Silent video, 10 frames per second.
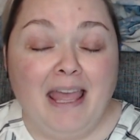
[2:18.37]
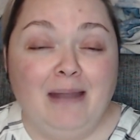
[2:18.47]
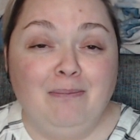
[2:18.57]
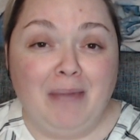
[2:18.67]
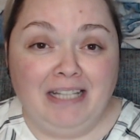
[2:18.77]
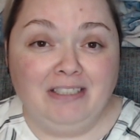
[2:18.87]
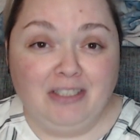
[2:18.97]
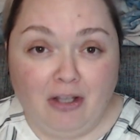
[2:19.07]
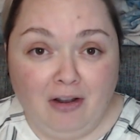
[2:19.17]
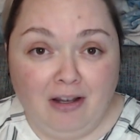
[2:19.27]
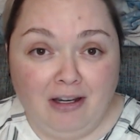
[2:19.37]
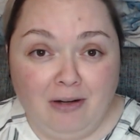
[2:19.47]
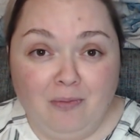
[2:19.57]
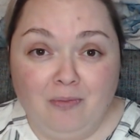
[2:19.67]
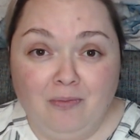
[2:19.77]
and my
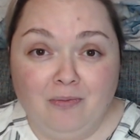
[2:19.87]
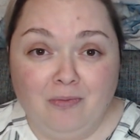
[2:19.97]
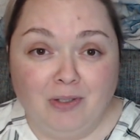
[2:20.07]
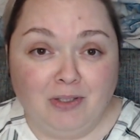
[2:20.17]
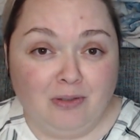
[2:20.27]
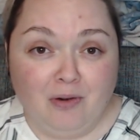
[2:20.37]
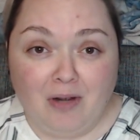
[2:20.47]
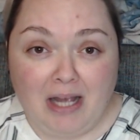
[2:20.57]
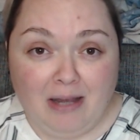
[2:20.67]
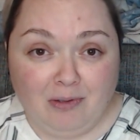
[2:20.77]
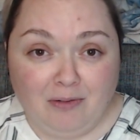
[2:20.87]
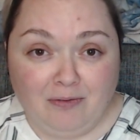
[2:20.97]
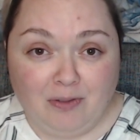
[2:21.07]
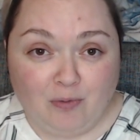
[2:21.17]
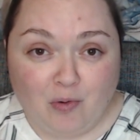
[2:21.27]
dog wants to go out
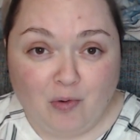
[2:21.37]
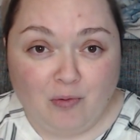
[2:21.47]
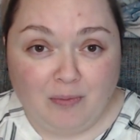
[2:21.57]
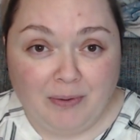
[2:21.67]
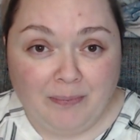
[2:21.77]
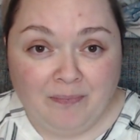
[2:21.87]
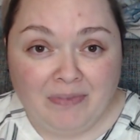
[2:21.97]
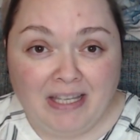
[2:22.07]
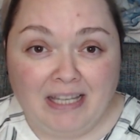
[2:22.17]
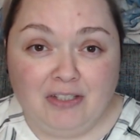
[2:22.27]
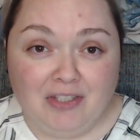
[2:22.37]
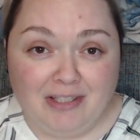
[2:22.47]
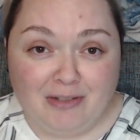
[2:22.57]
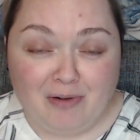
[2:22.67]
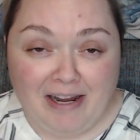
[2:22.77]
of the room and
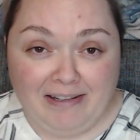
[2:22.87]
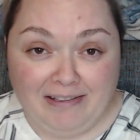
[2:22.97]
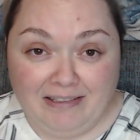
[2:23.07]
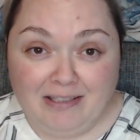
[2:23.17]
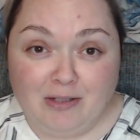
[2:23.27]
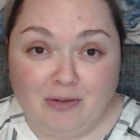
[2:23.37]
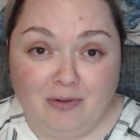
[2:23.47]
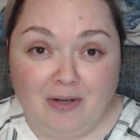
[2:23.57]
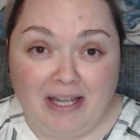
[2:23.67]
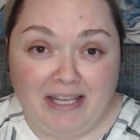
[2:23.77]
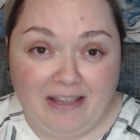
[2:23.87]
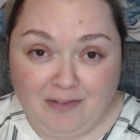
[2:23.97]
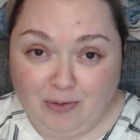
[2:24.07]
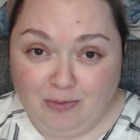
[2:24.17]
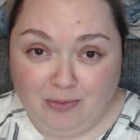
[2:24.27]
she's crying, so I
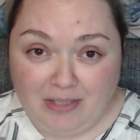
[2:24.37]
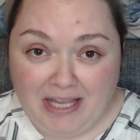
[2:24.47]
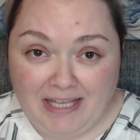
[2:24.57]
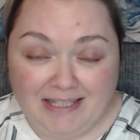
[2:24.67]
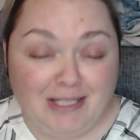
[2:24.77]
have to do that.